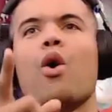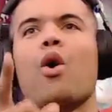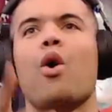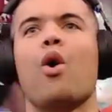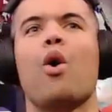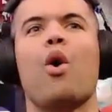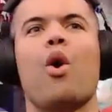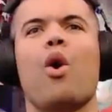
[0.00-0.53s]

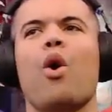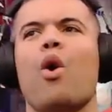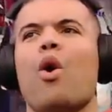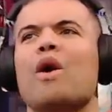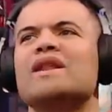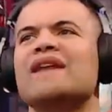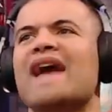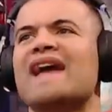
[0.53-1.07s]
Ooh,
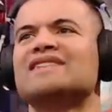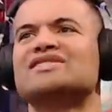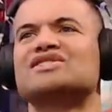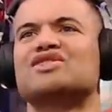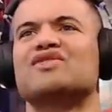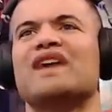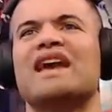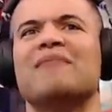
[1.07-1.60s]
enhanced
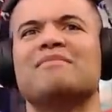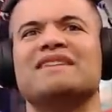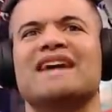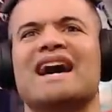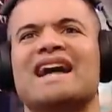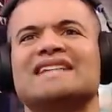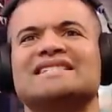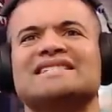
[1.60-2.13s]
scream,
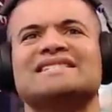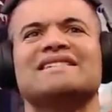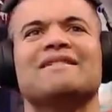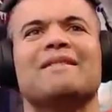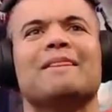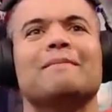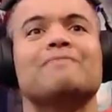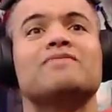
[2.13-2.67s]
yes.
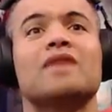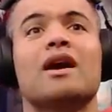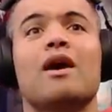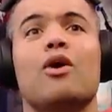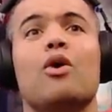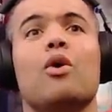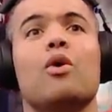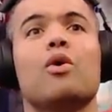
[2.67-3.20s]

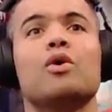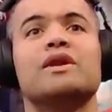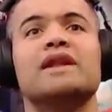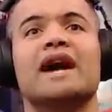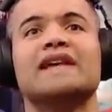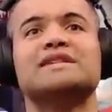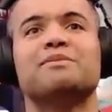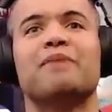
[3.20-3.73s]
Ooh,
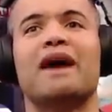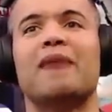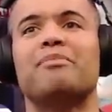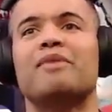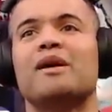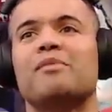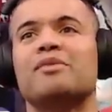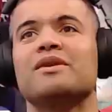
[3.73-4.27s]
nice pop
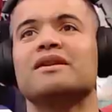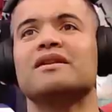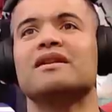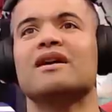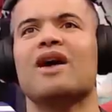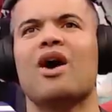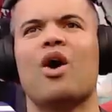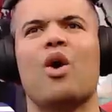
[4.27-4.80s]
up.
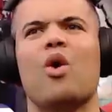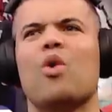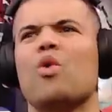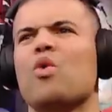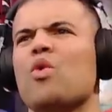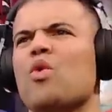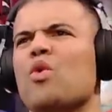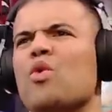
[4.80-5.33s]

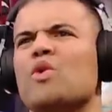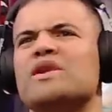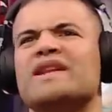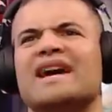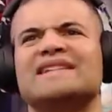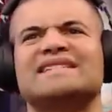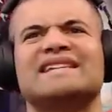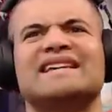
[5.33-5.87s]
Ooh,
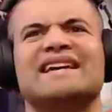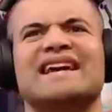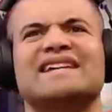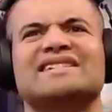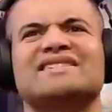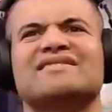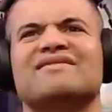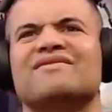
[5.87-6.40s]
nice kick.
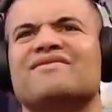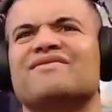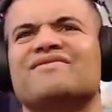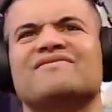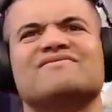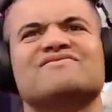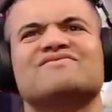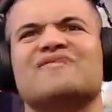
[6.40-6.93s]

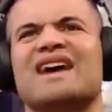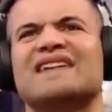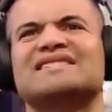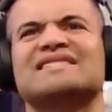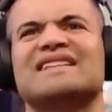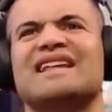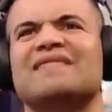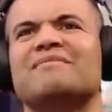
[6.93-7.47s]

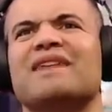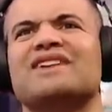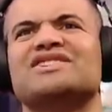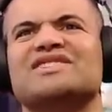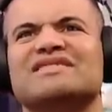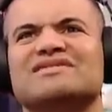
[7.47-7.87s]
Excellent animation.